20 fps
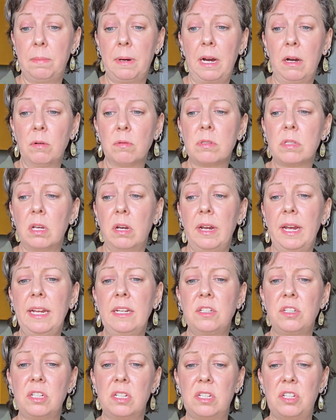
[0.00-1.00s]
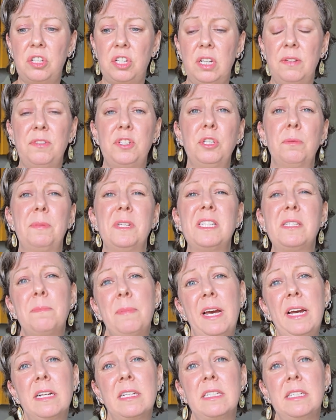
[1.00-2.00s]
But also it just shifts your
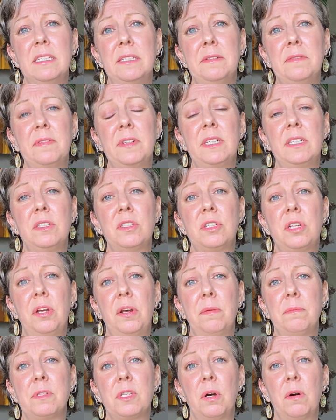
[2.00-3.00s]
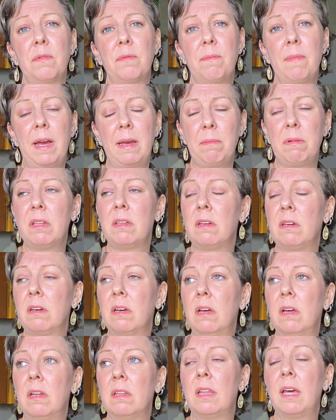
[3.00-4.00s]
perspective in terms of
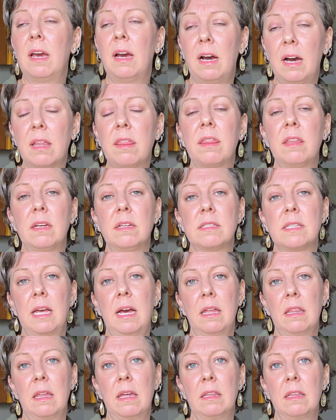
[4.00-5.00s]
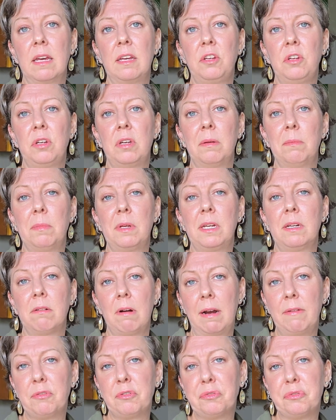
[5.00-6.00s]
maybe there are things out there that you can be
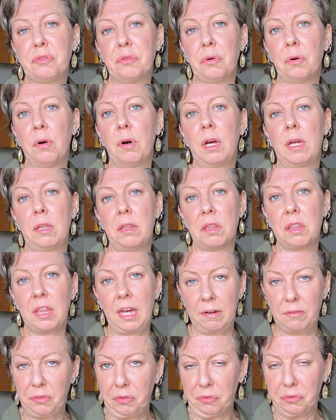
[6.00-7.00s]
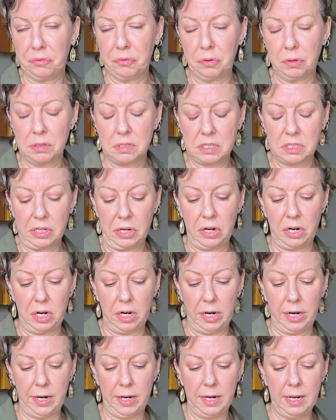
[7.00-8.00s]
grateful for and thankful for.
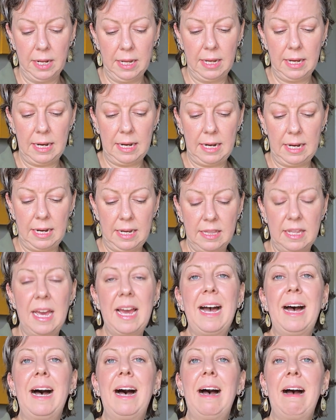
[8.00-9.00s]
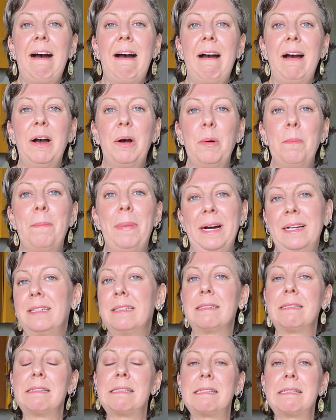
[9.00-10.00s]
So there are
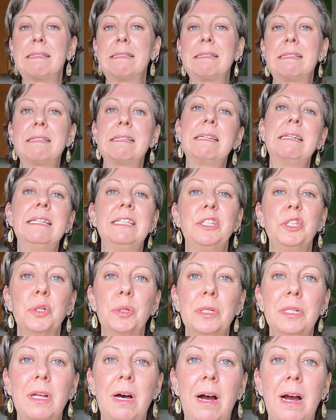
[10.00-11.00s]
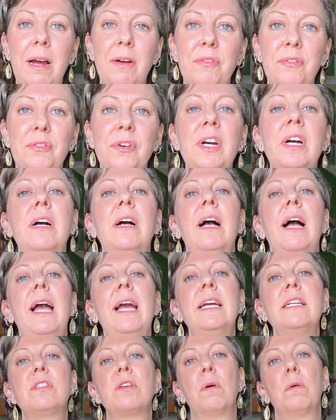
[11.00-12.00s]
abundances in your life.
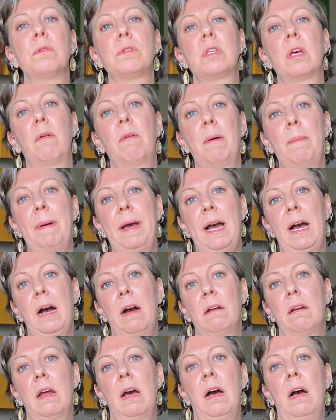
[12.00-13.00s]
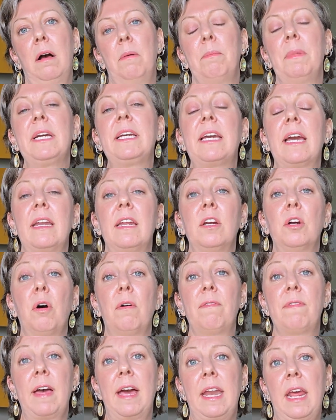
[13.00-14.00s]
It's also about getting
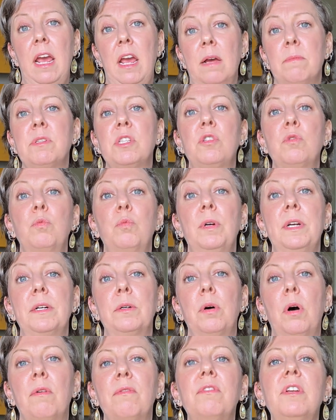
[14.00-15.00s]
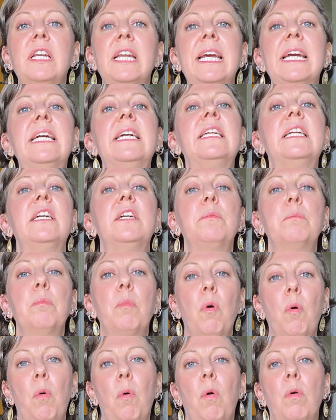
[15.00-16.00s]
off that hamster wheel of needing
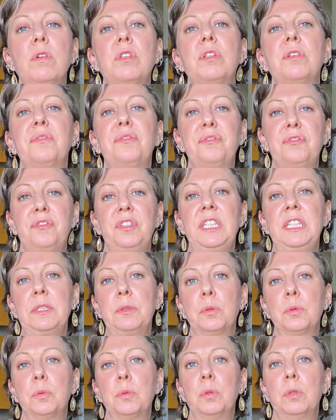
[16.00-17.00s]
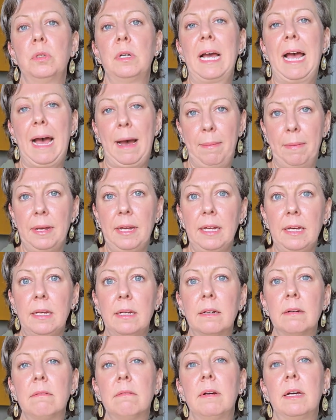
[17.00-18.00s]
more to feel
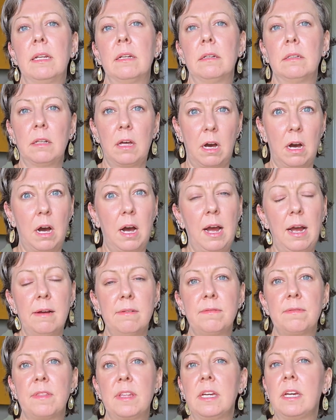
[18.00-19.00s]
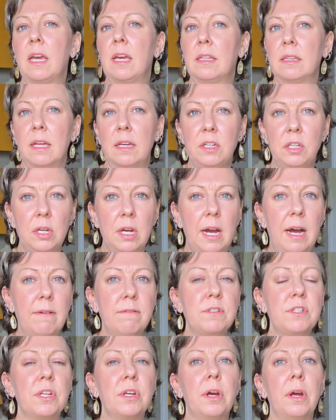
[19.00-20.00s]
happy and alive, thinking that you
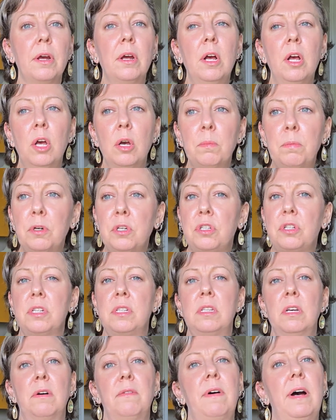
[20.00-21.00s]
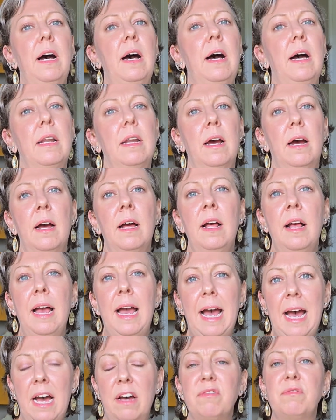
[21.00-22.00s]
have to push yourself harder,
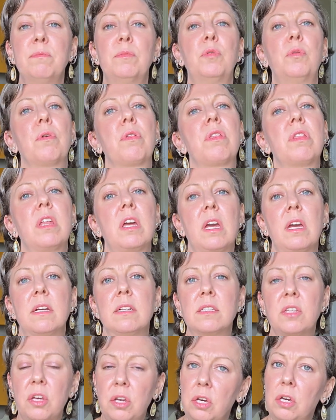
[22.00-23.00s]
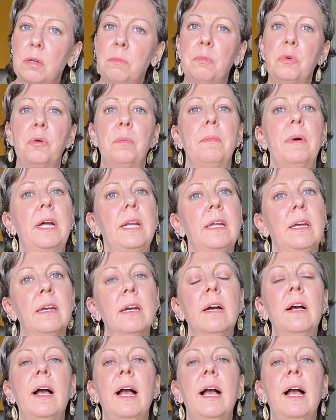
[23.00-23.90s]
have more things, earn more money.